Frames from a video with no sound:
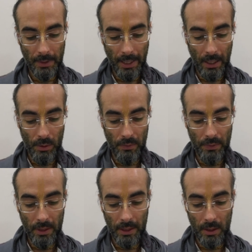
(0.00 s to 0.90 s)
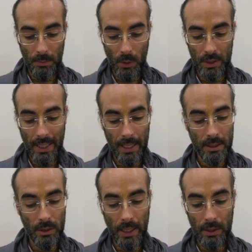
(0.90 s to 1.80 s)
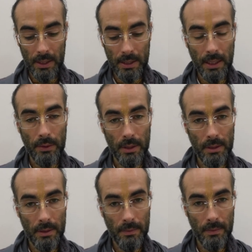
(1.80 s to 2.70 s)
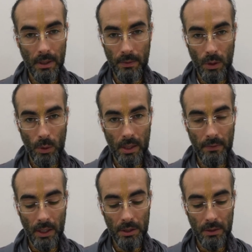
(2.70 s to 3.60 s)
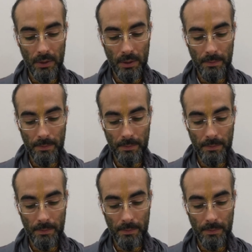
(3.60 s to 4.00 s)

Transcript: and revealing the most esoteric secrets of Gaudiya Vaishnavism,